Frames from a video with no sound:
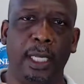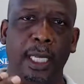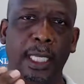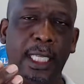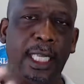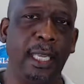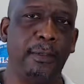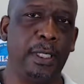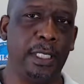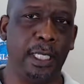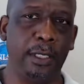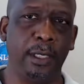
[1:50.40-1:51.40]
handicap
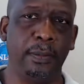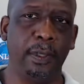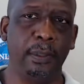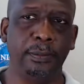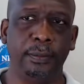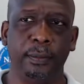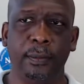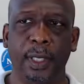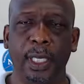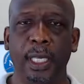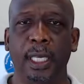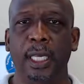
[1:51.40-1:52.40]
accessible,
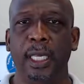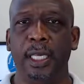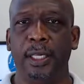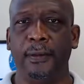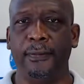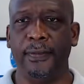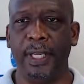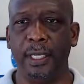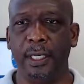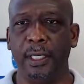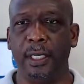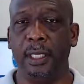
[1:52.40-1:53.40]

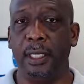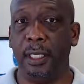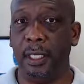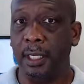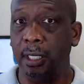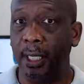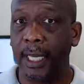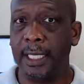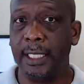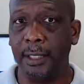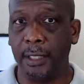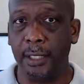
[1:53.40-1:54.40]
convenient,
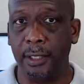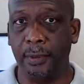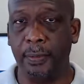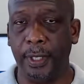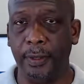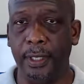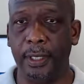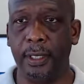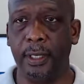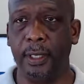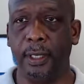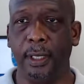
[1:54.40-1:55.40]
nice looking
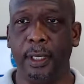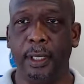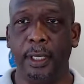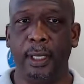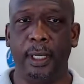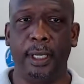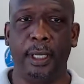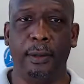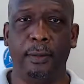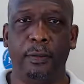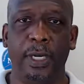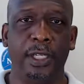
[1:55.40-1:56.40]
appearance,
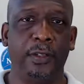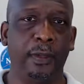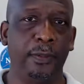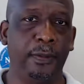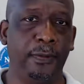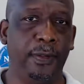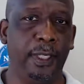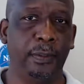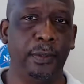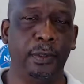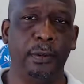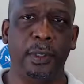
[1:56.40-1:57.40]
restrooms
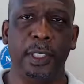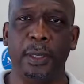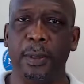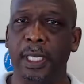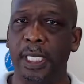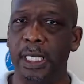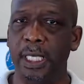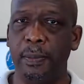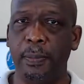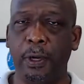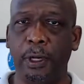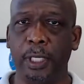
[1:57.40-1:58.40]
available, easy
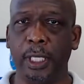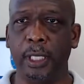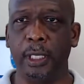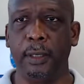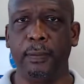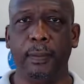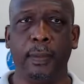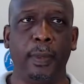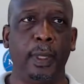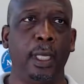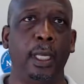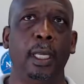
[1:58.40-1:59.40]
parking,
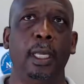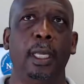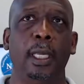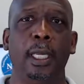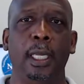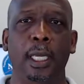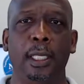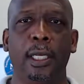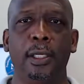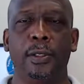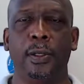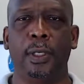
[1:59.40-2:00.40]
and
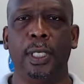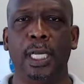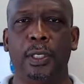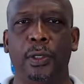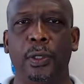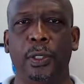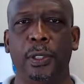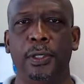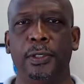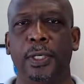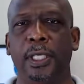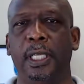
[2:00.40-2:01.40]
also not too
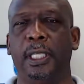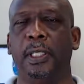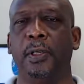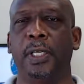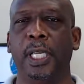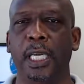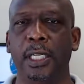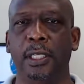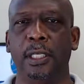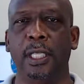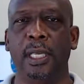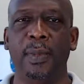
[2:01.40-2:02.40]
close to another
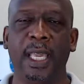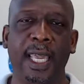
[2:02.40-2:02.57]
location they may